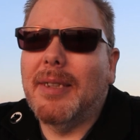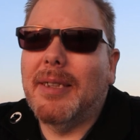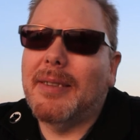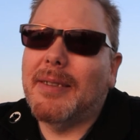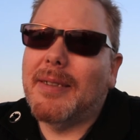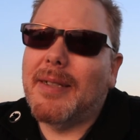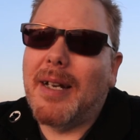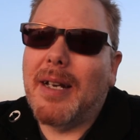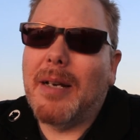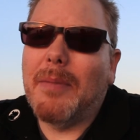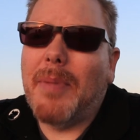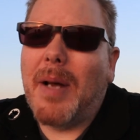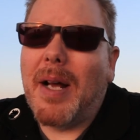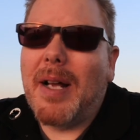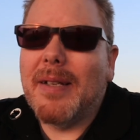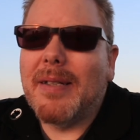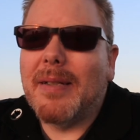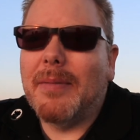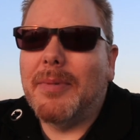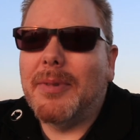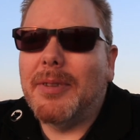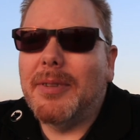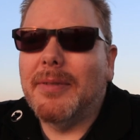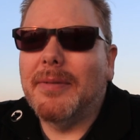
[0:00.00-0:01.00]
It's not
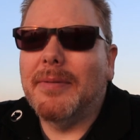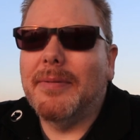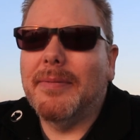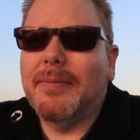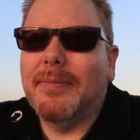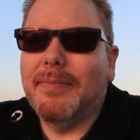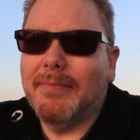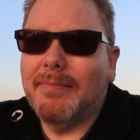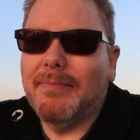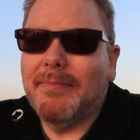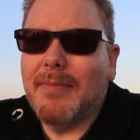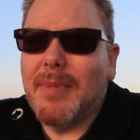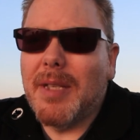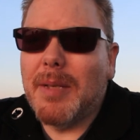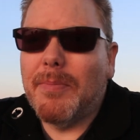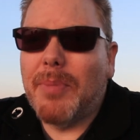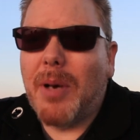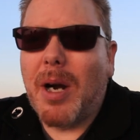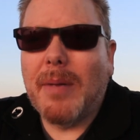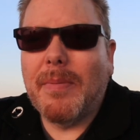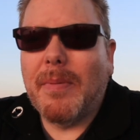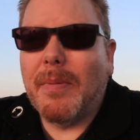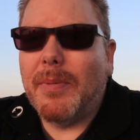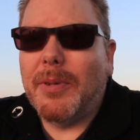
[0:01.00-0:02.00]
impossible, it's
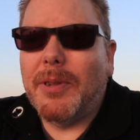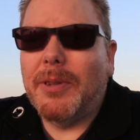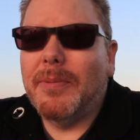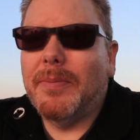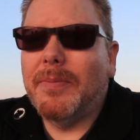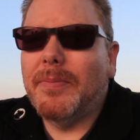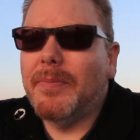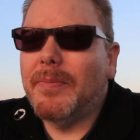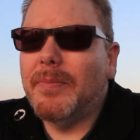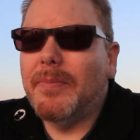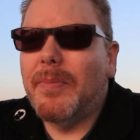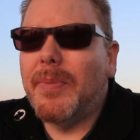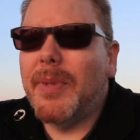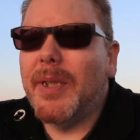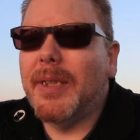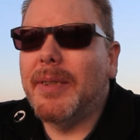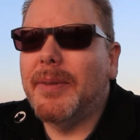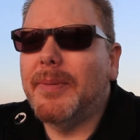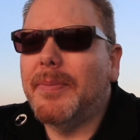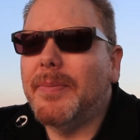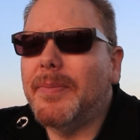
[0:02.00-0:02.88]
improbable, but